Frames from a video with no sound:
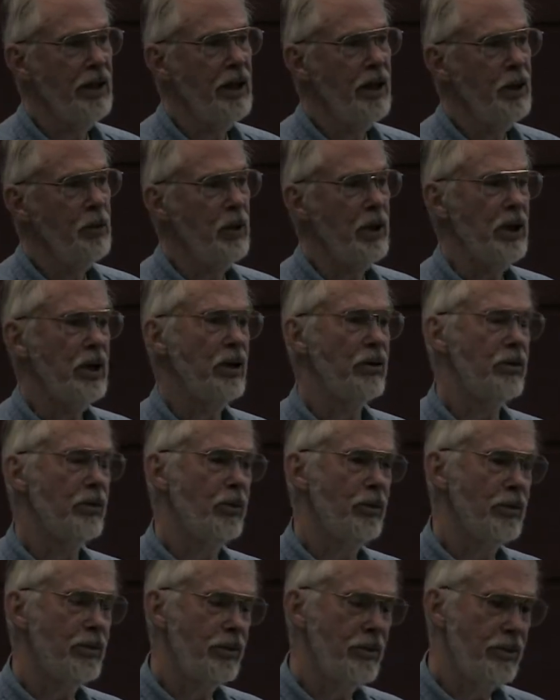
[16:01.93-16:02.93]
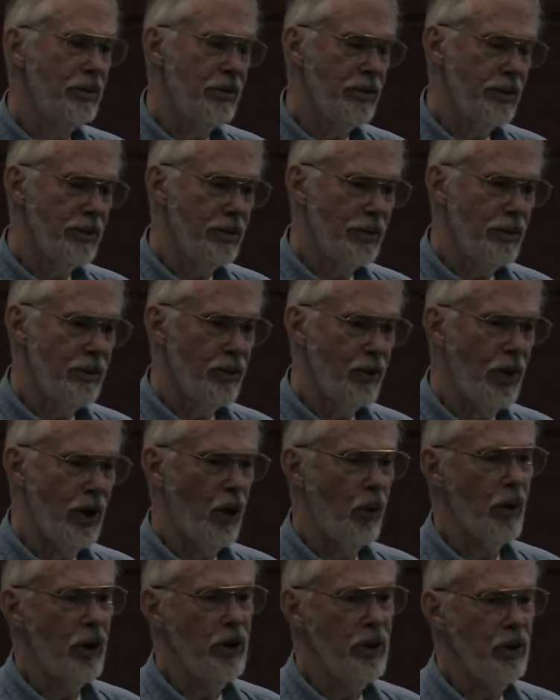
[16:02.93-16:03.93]
because, well,
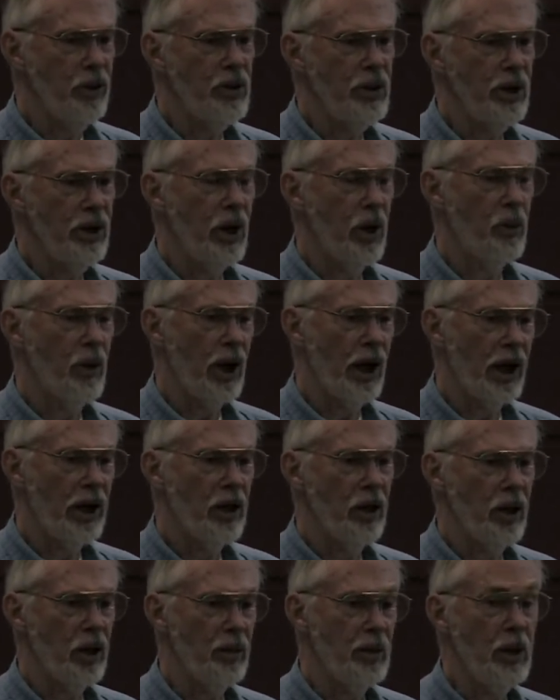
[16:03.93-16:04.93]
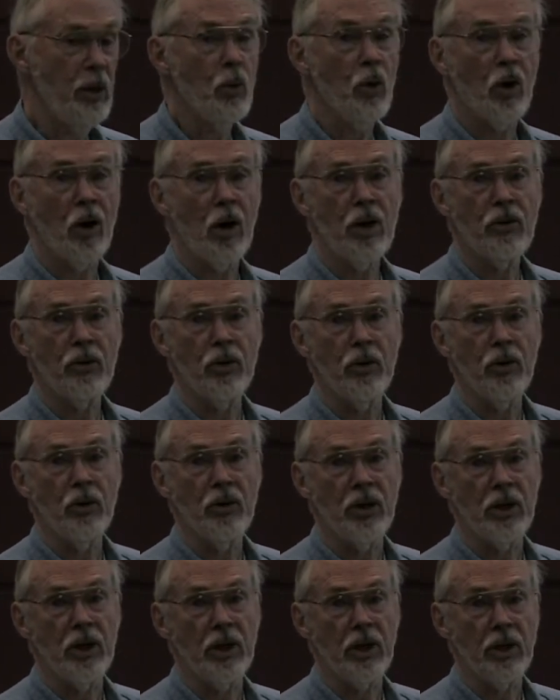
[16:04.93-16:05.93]
we're using a molecular beam, we're also
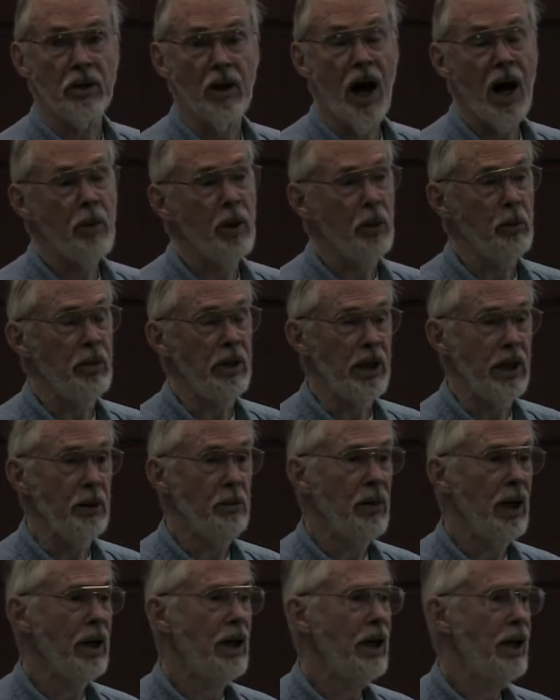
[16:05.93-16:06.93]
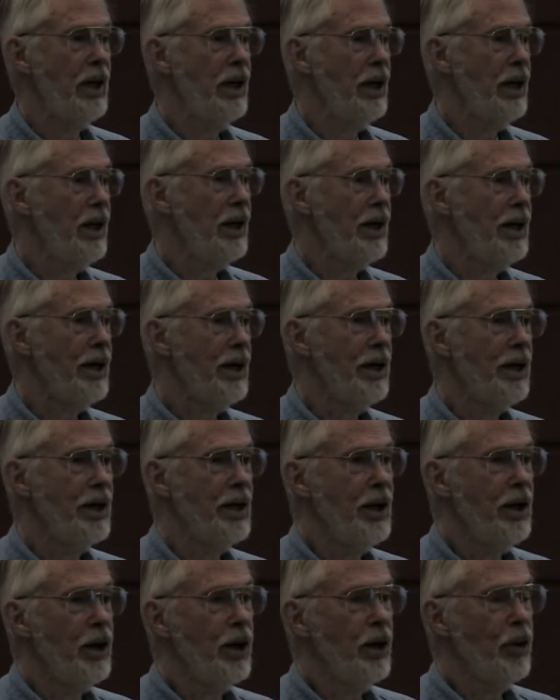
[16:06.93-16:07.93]
using an atomic beam.
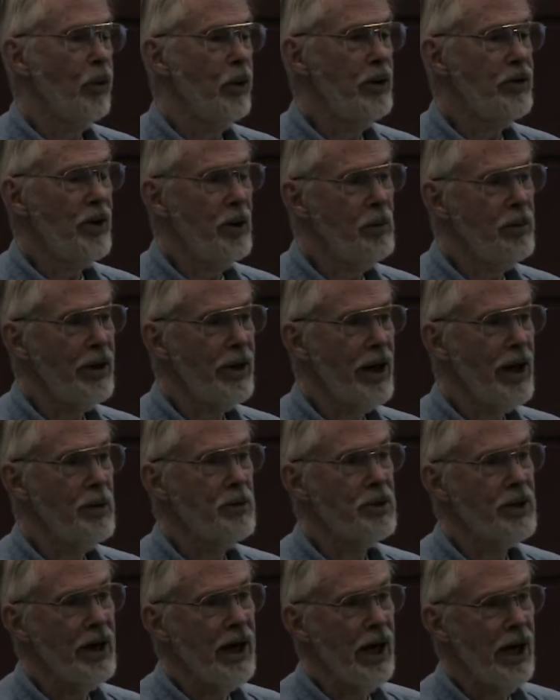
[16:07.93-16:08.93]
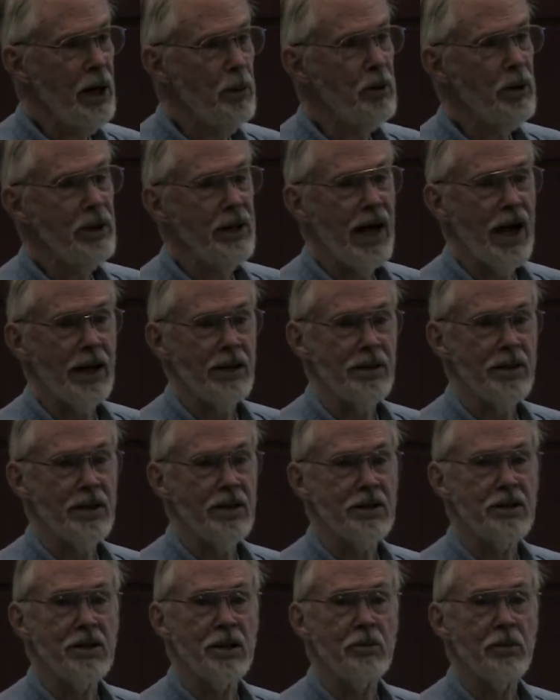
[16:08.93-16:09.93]
We sometimes got epitaxy and
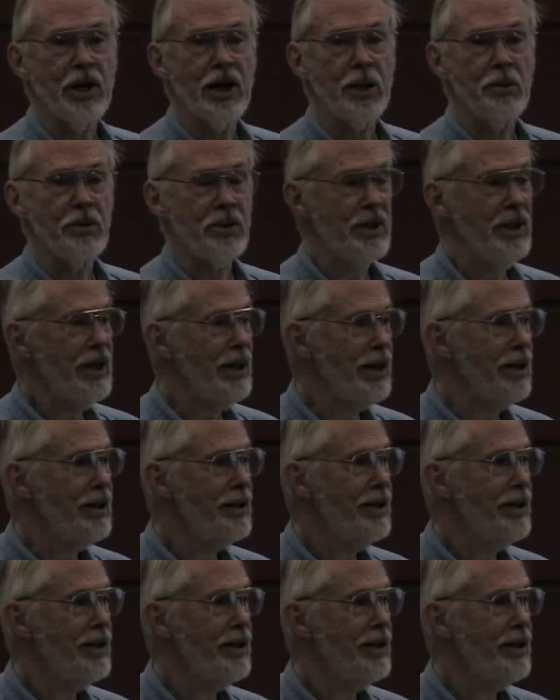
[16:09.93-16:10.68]
sometimes didn't.